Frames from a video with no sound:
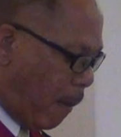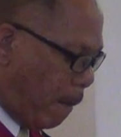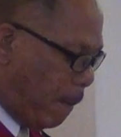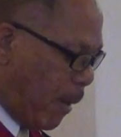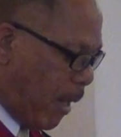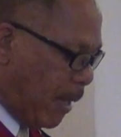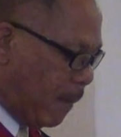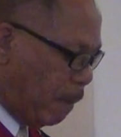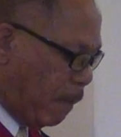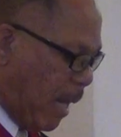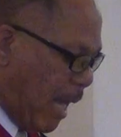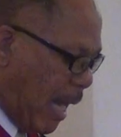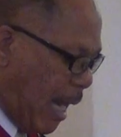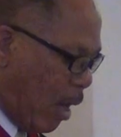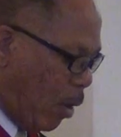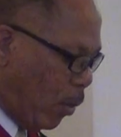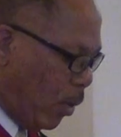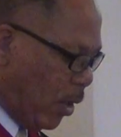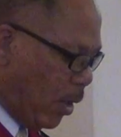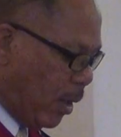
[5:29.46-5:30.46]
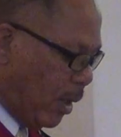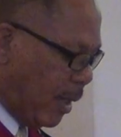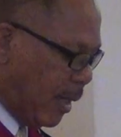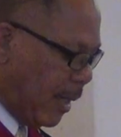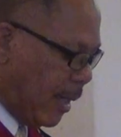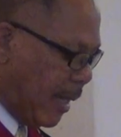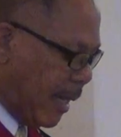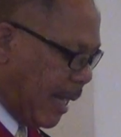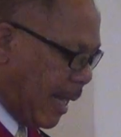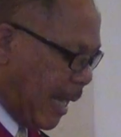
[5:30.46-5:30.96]
but
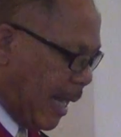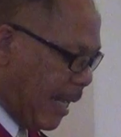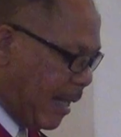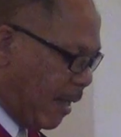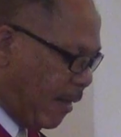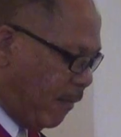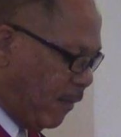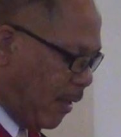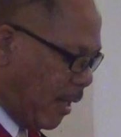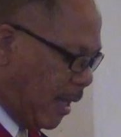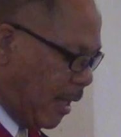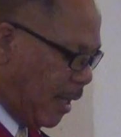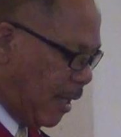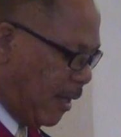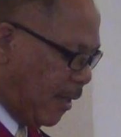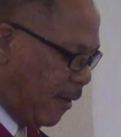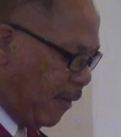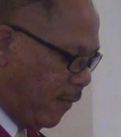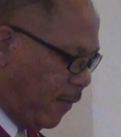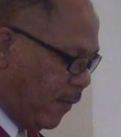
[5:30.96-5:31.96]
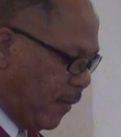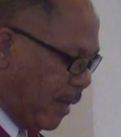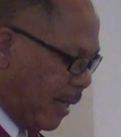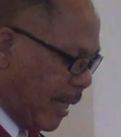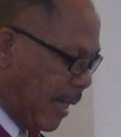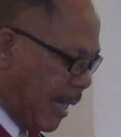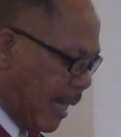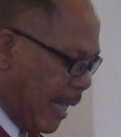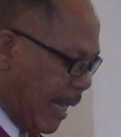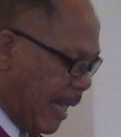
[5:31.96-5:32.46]
power and of
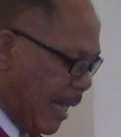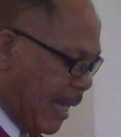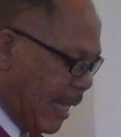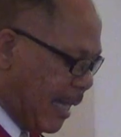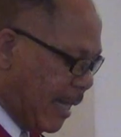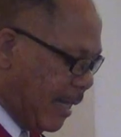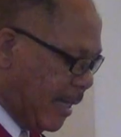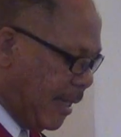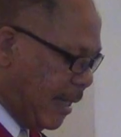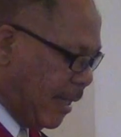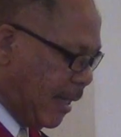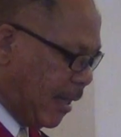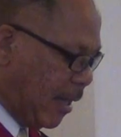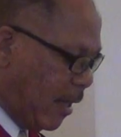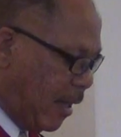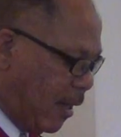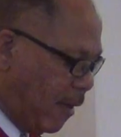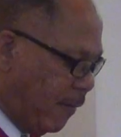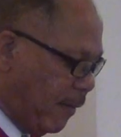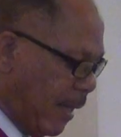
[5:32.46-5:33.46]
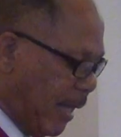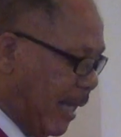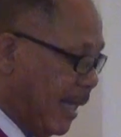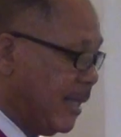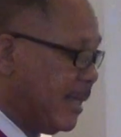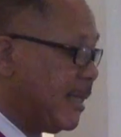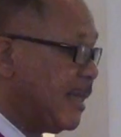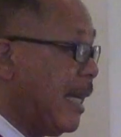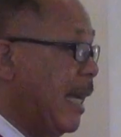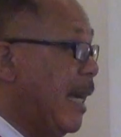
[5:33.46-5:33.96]
love and of
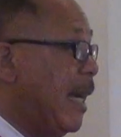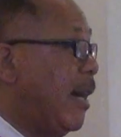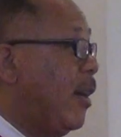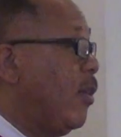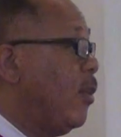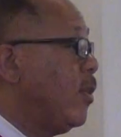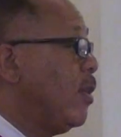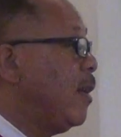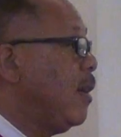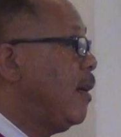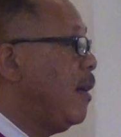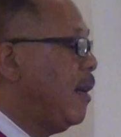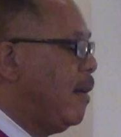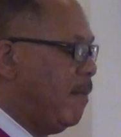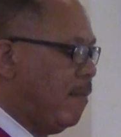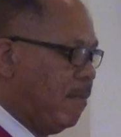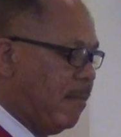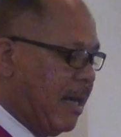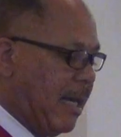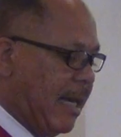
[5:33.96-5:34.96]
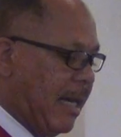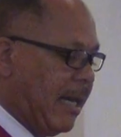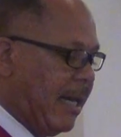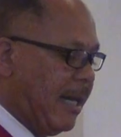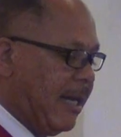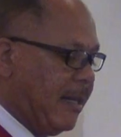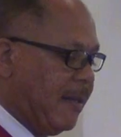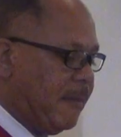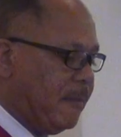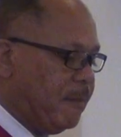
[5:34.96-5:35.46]
a sound
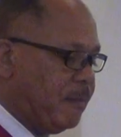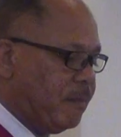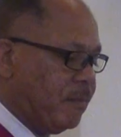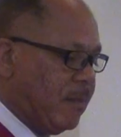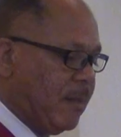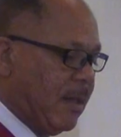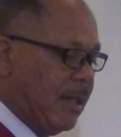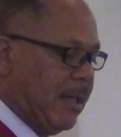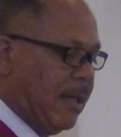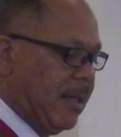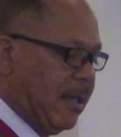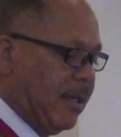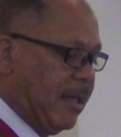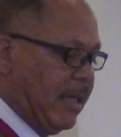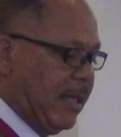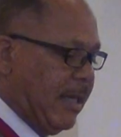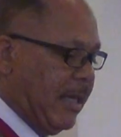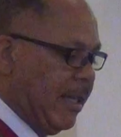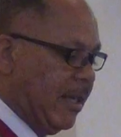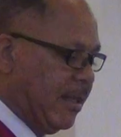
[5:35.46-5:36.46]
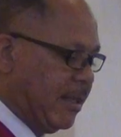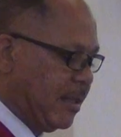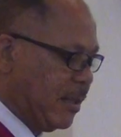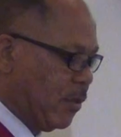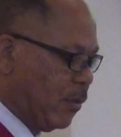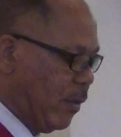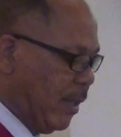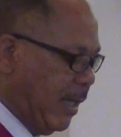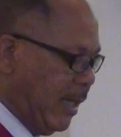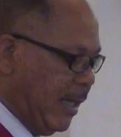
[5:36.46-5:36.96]
mind. Here is
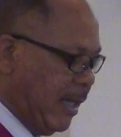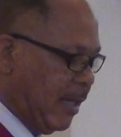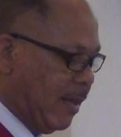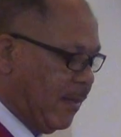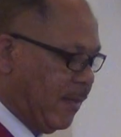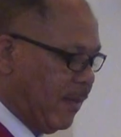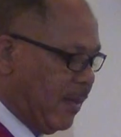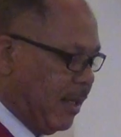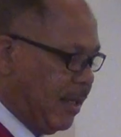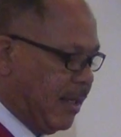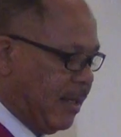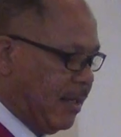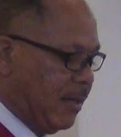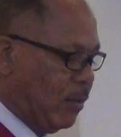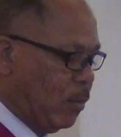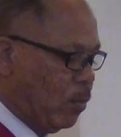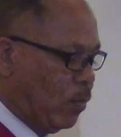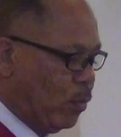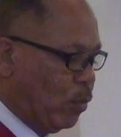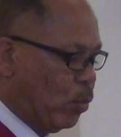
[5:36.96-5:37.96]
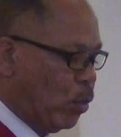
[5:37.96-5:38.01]
the reading of